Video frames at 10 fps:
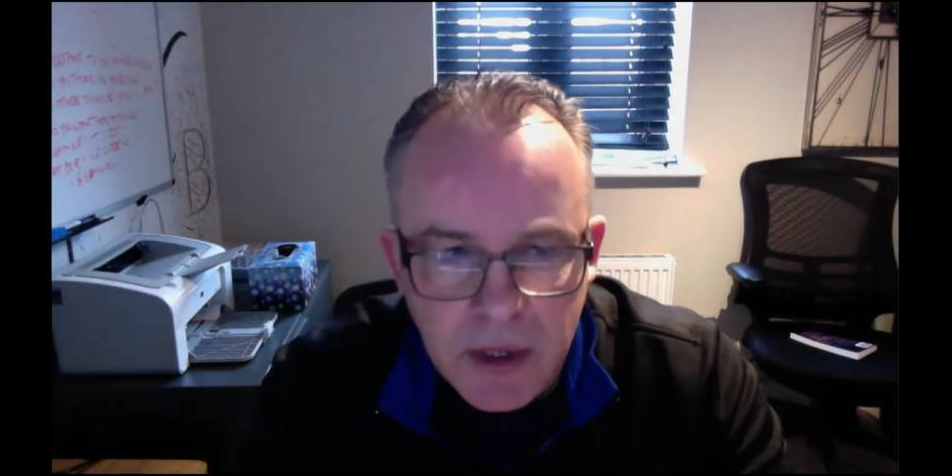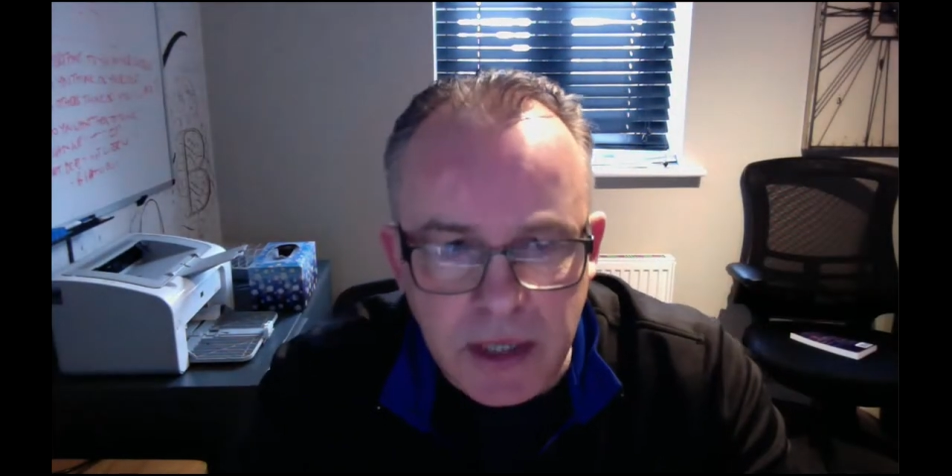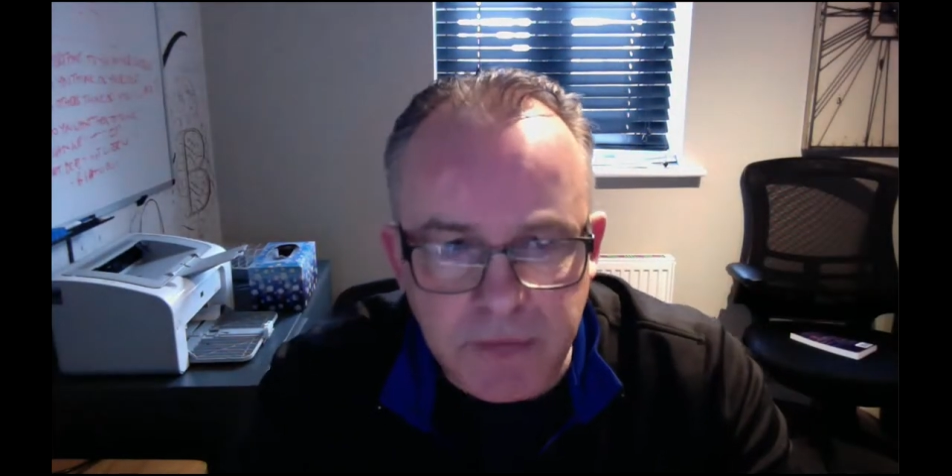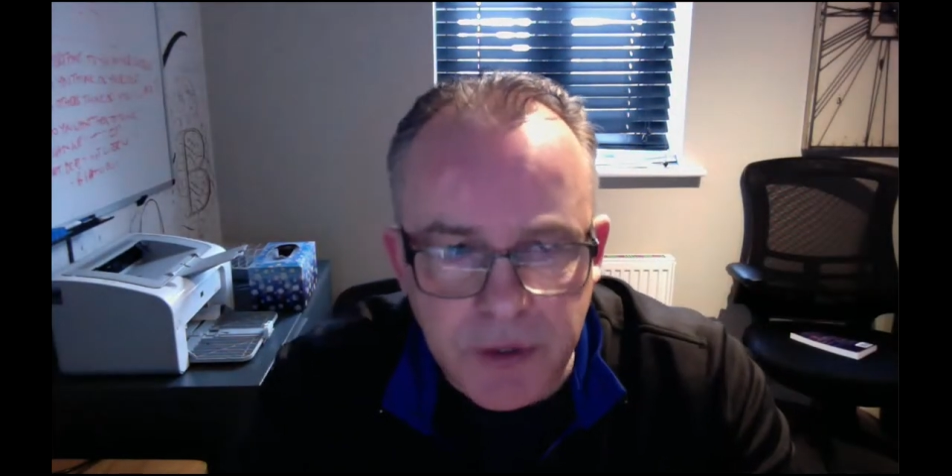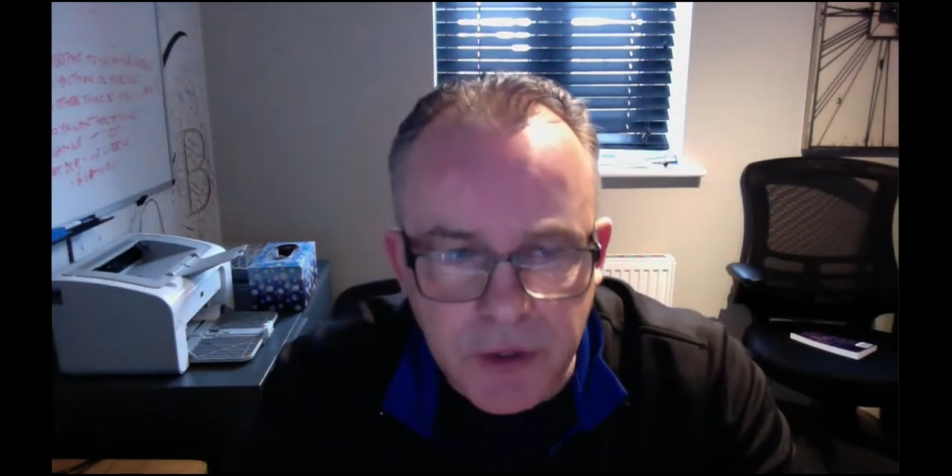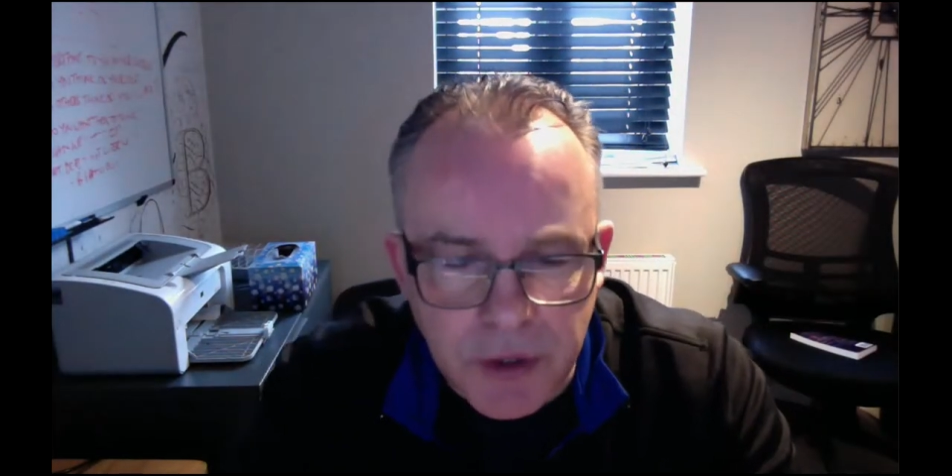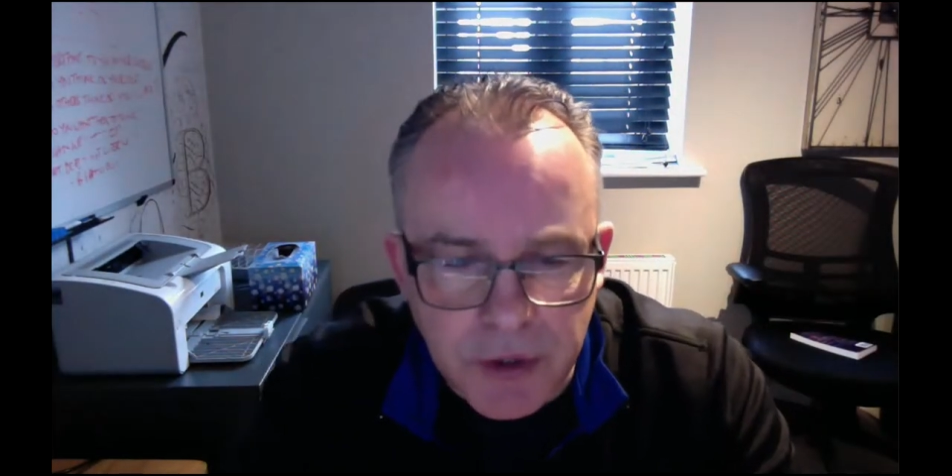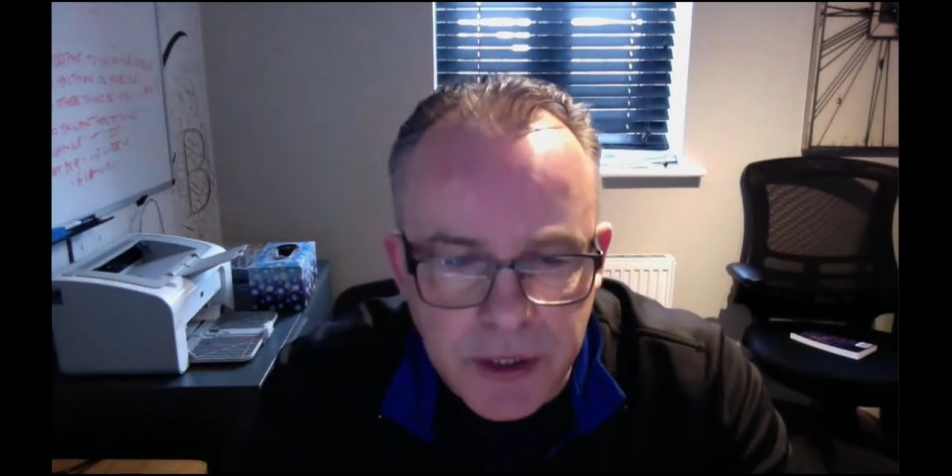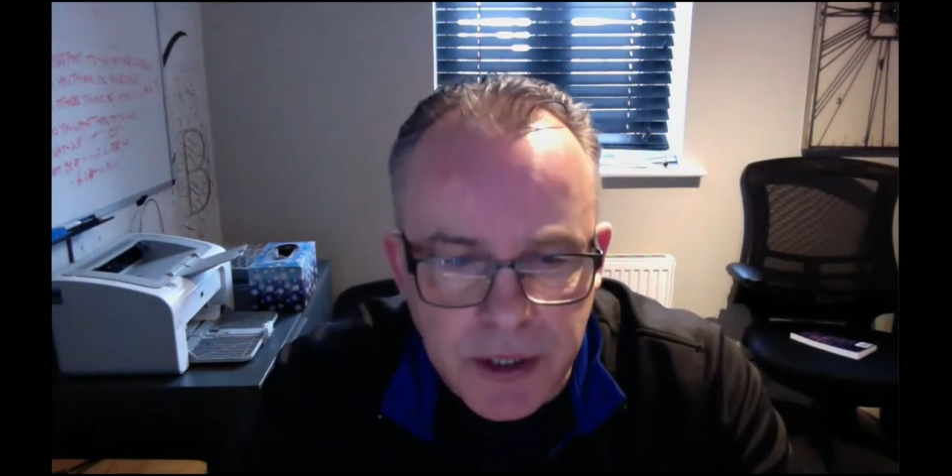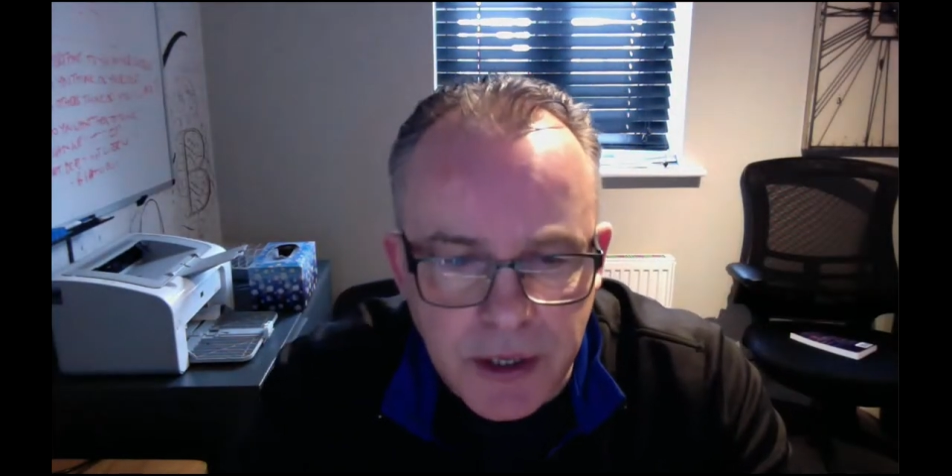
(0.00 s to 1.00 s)
And if you're
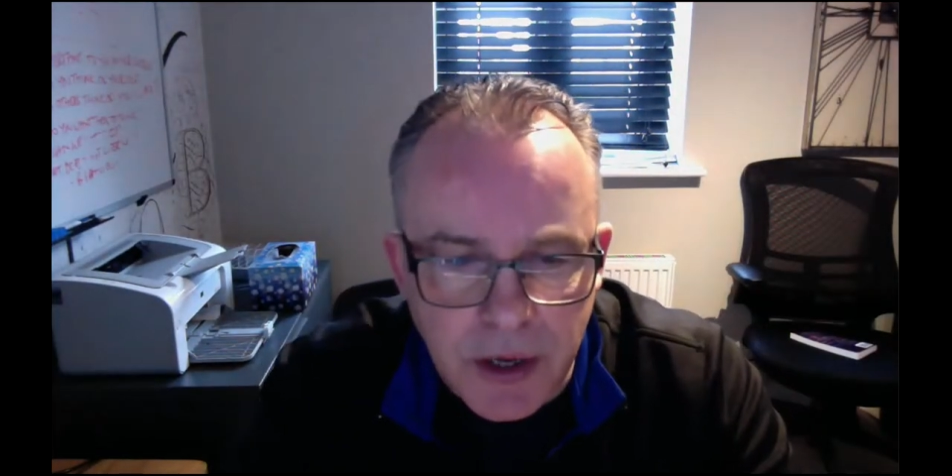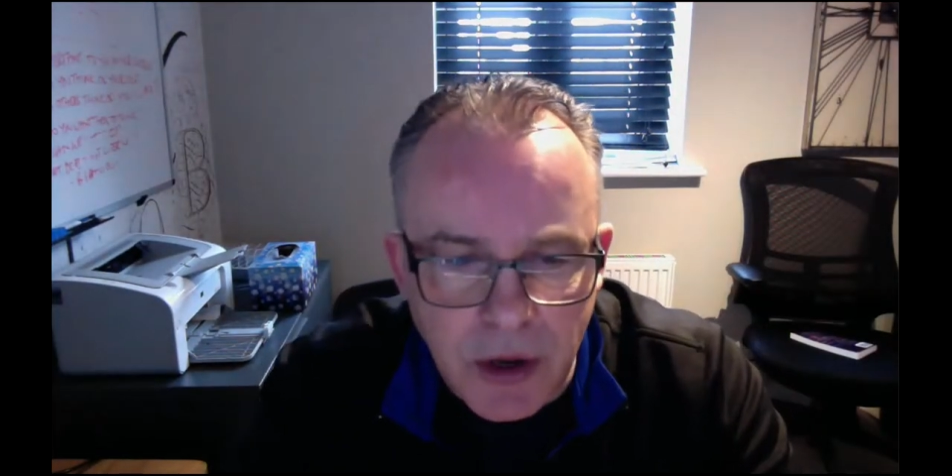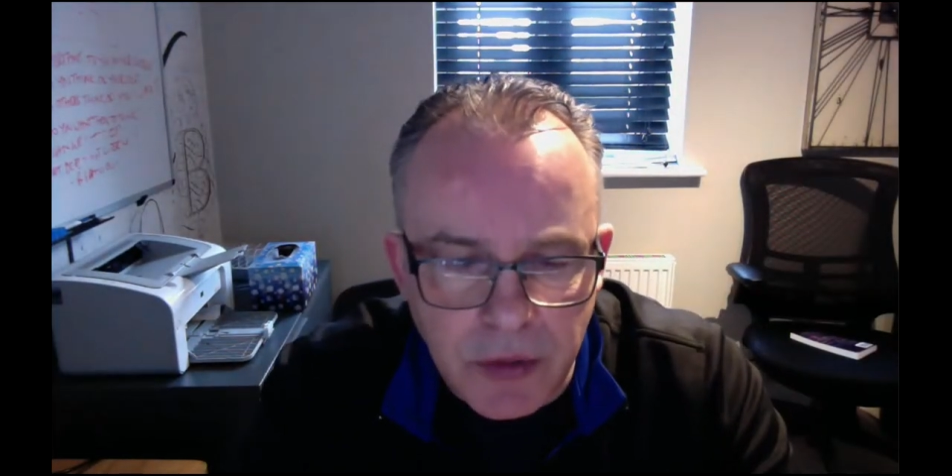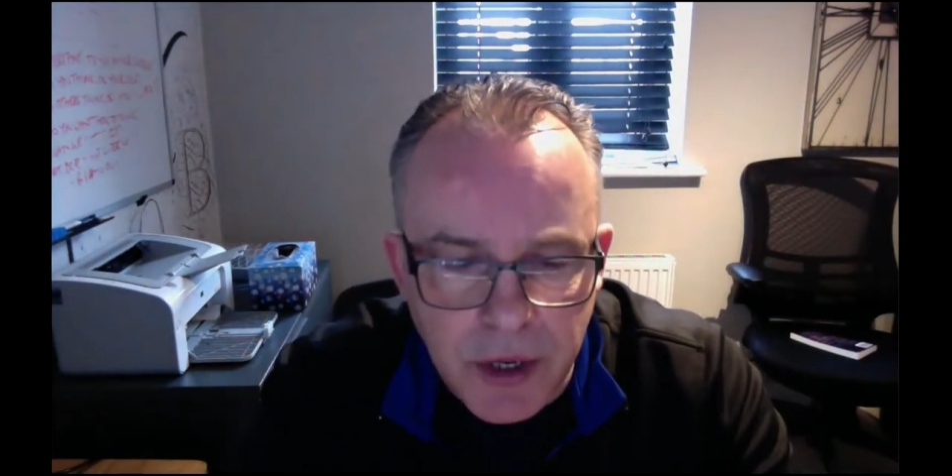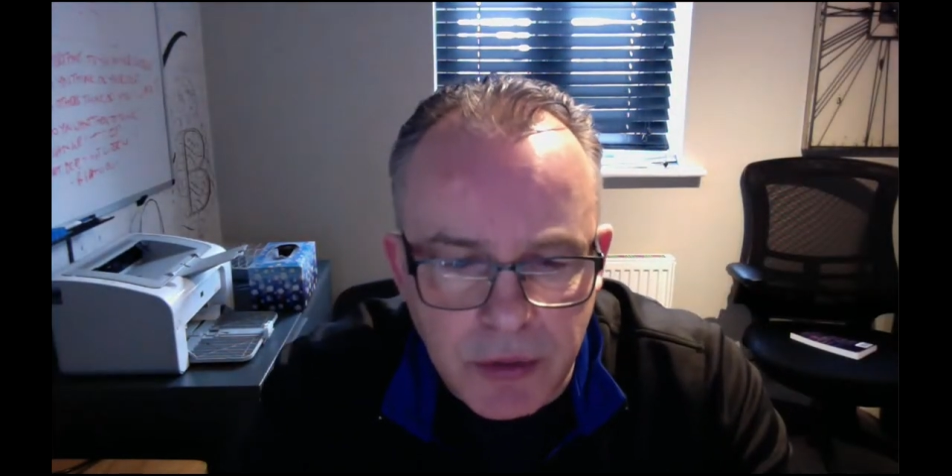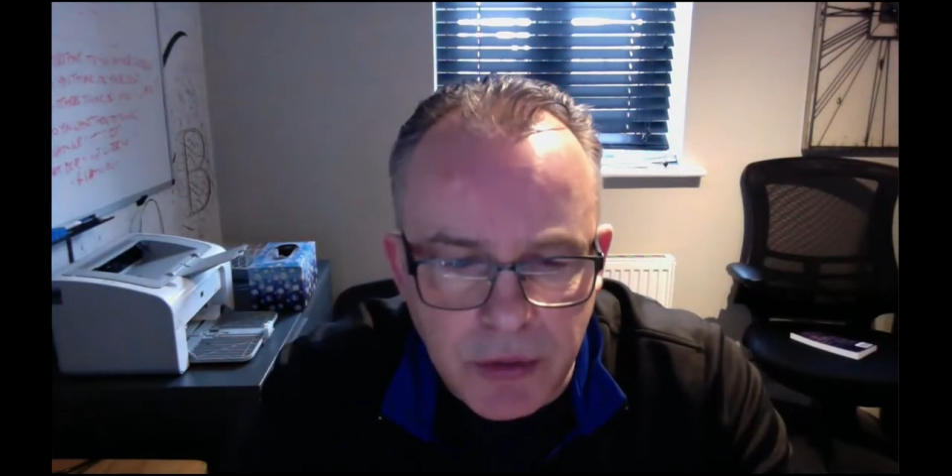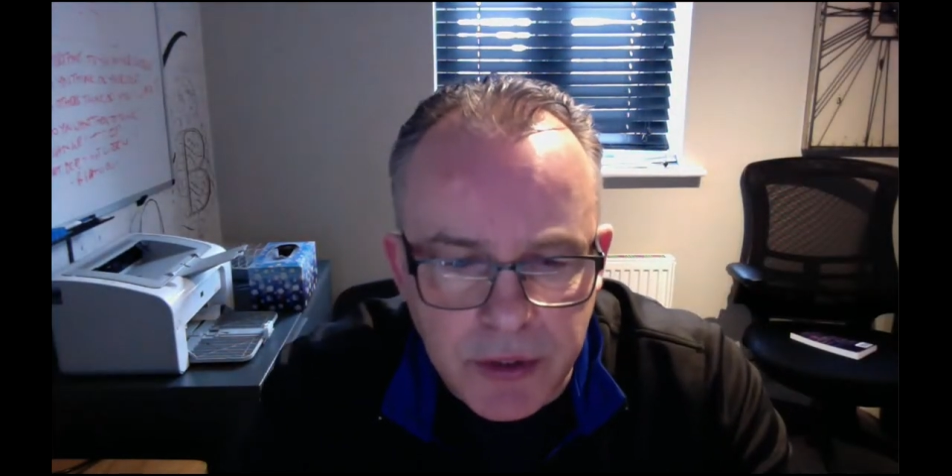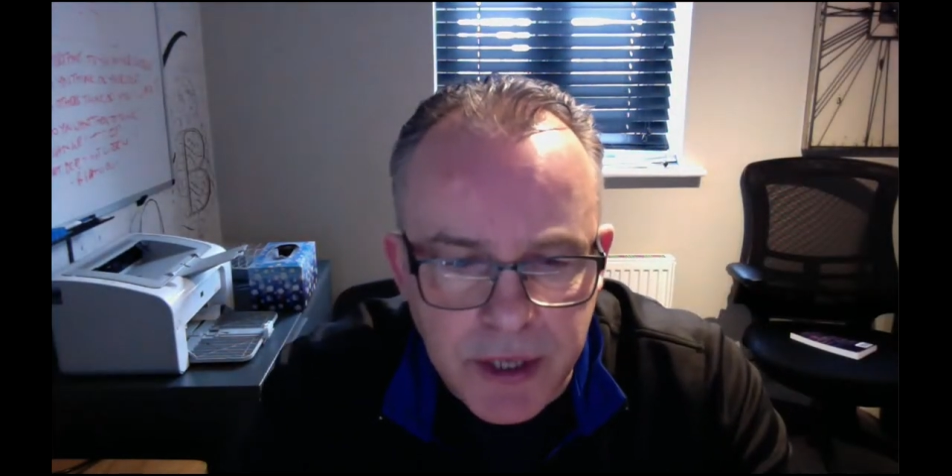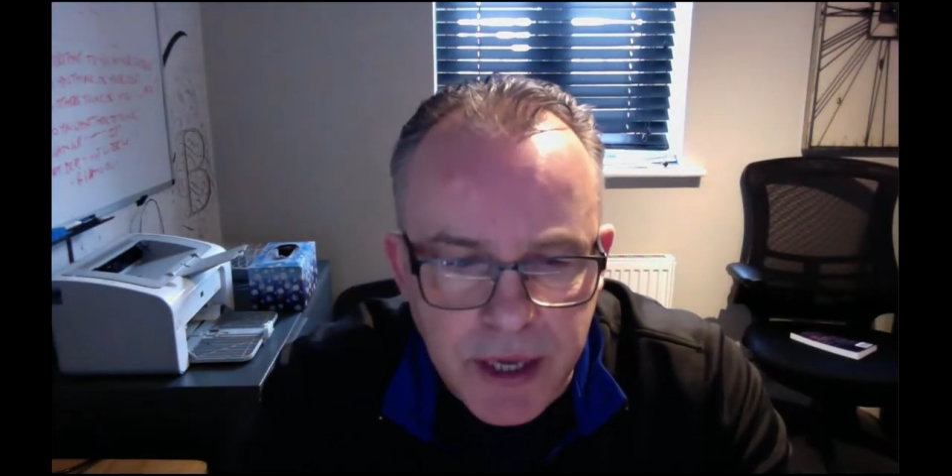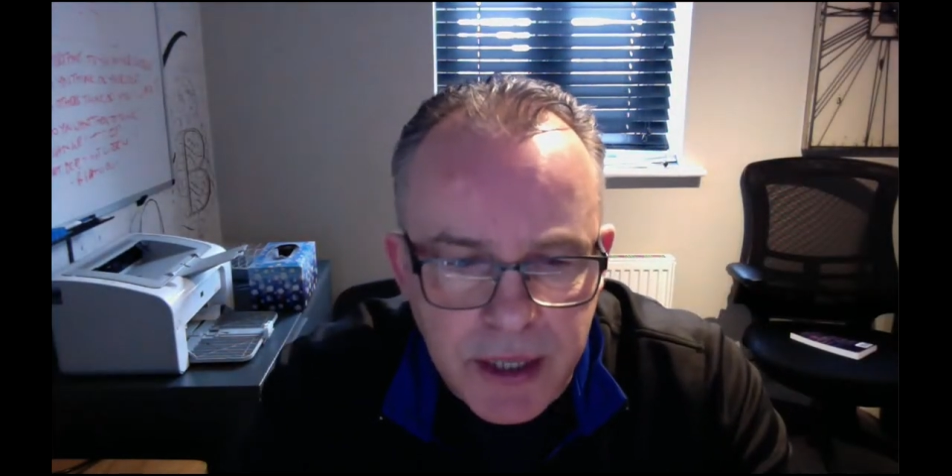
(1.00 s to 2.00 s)
not there on
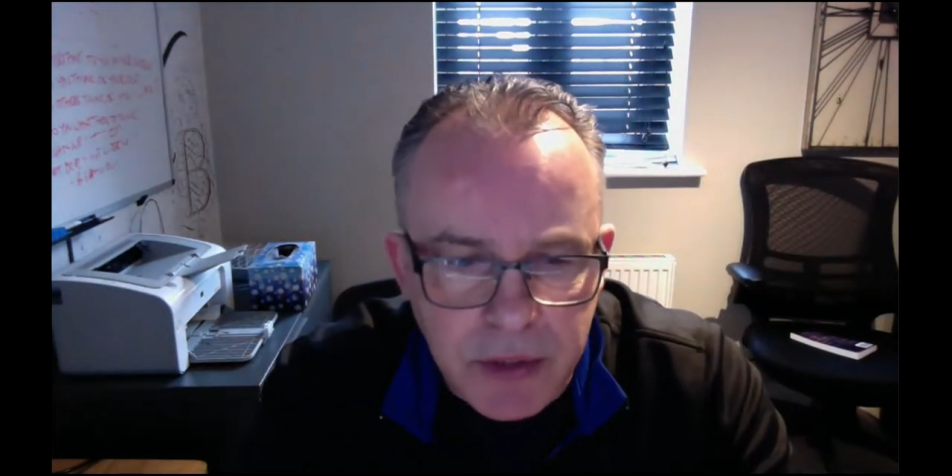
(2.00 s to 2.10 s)
the day,